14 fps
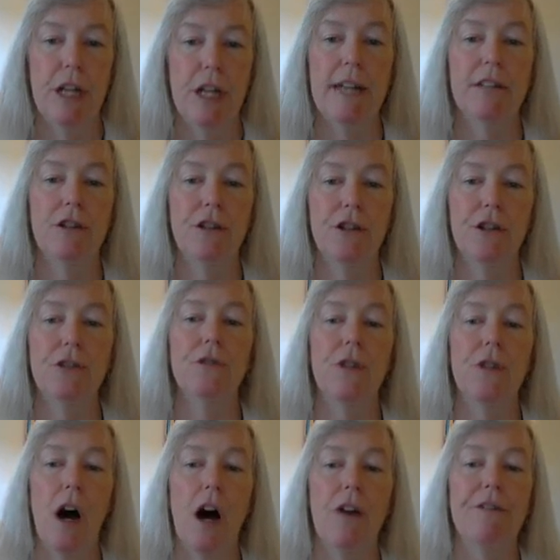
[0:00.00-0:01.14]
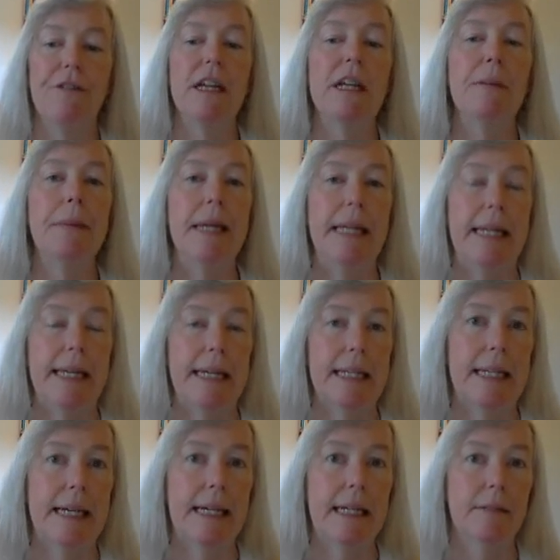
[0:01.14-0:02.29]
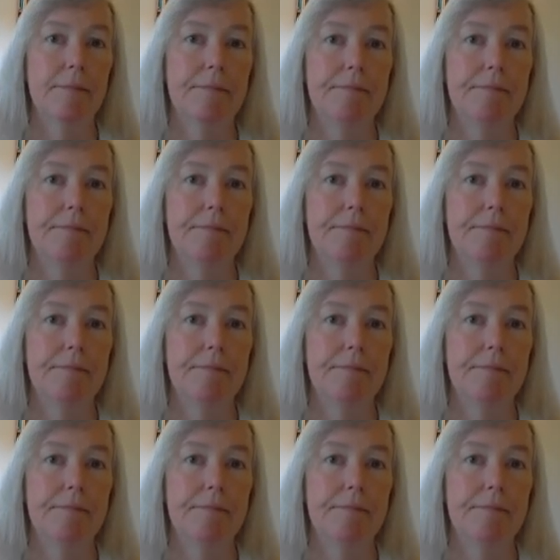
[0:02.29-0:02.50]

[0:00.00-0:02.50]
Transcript: takes her shoes off immediately.